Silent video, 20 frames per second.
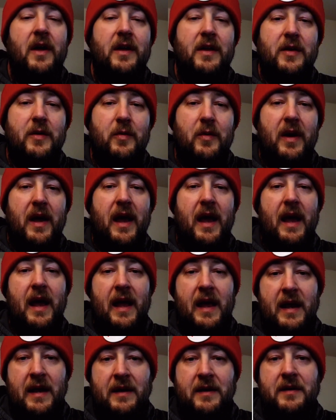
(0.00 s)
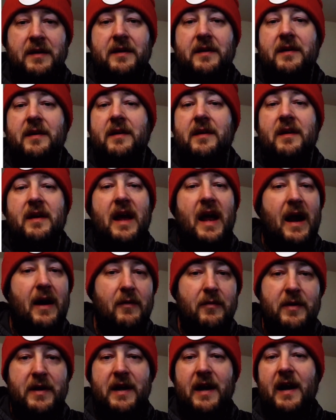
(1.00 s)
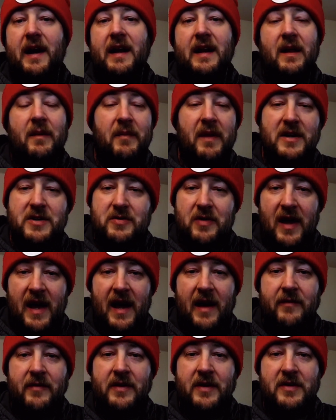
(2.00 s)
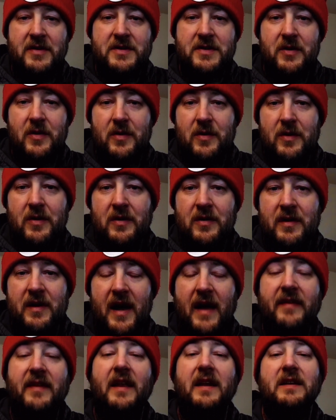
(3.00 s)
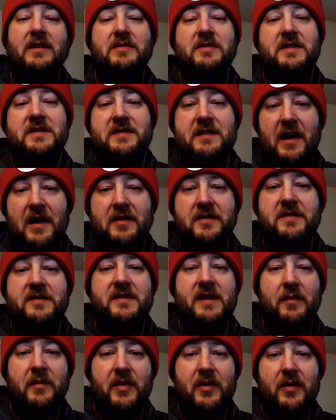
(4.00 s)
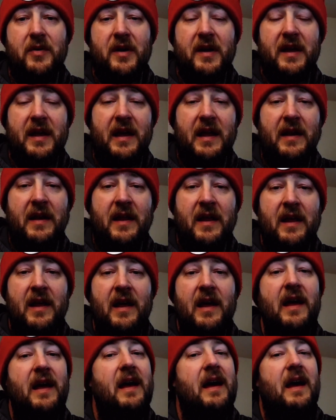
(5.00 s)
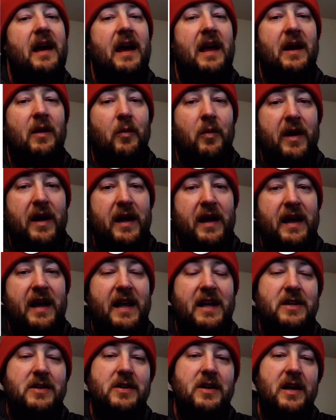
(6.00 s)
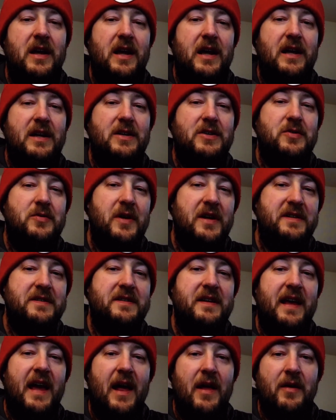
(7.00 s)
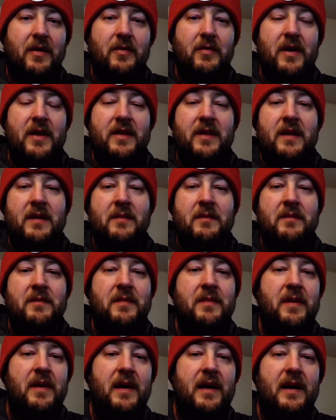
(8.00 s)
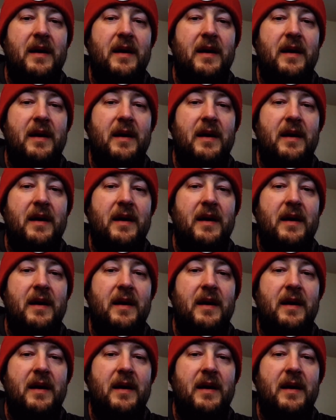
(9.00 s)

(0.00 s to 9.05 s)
you end every item that you have in your store, and then you sell similar again. In a way, it tricks the algorithm